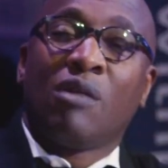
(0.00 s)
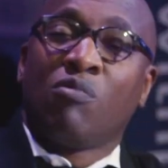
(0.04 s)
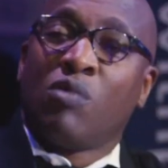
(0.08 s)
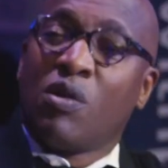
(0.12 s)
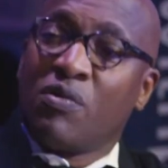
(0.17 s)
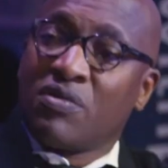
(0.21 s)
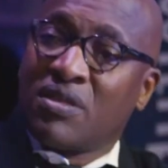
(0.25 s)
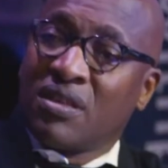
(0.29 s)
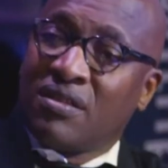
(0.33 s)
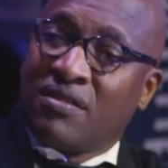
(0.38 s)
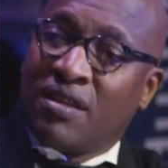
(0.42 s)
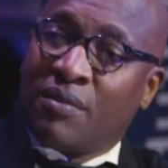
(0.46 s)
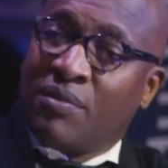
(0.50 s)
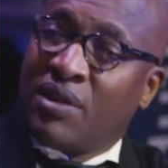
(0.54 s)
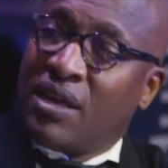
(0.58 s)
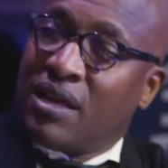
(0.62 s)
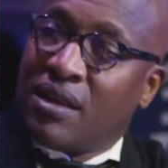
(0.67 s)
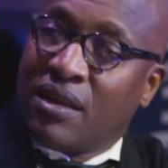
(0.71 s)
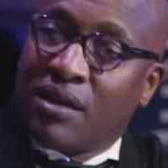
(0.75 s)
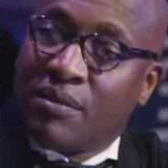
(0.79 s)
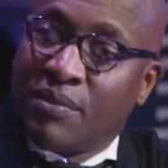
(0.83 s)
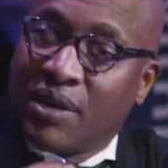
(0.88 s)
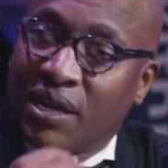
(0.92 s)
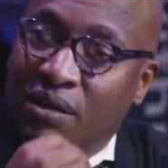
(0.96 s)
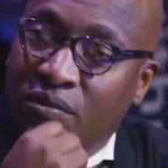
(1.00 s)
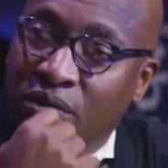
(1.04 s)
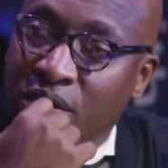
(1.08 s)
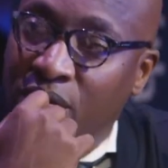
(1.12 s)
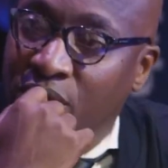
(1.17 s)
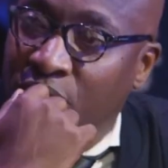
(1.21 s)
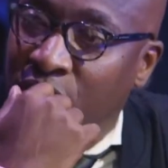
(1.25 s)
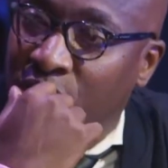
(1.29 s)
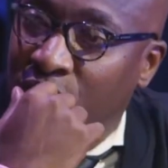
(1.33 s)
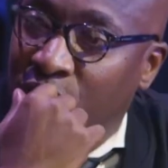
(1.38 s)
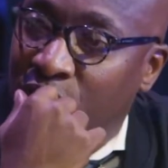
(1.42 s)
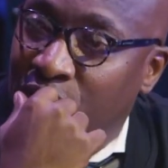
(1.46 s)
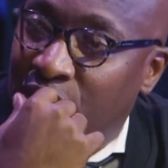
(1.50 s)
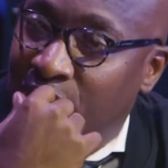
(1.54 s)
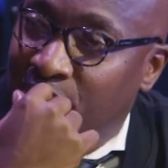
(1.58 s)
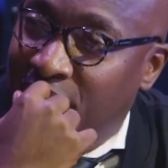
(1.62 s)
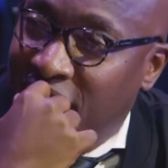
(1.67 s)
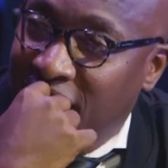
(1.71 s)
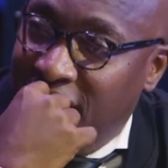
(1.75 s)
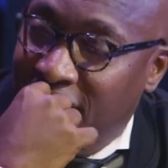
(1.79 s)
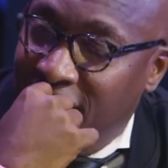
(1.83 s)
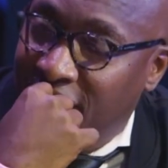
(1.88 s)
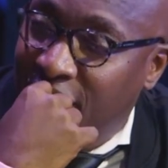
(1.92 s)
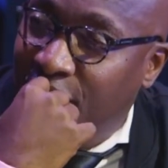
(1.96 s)
And what was intimidating about it?
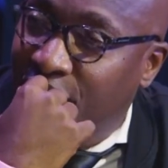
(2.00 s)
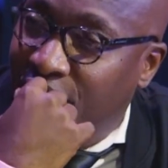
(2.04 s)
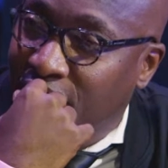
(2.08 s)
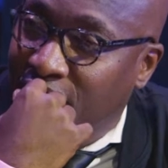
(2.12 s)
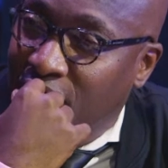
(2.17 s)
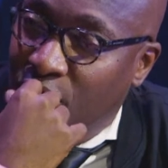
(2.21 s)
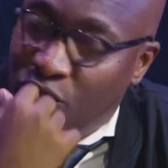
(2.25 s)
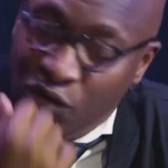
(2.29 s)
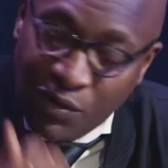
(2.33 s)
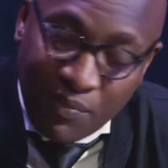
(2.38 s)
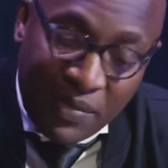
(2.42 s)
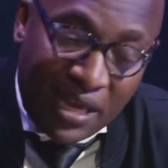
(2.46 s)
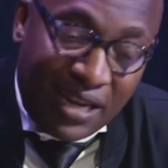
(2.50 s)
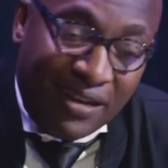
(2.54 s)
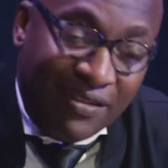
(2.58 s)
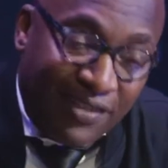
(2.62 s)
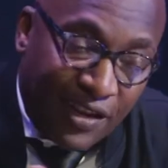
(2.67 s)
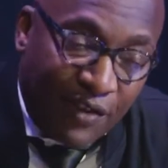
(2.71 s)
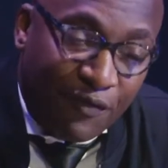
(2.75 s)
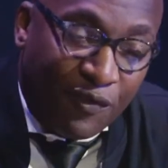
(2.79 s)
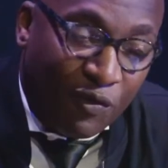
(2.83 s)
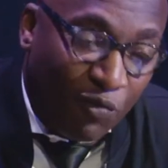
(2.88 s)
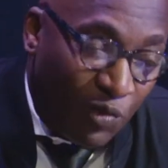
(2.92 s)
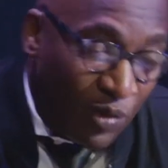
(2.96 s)
What made it difficult? What made it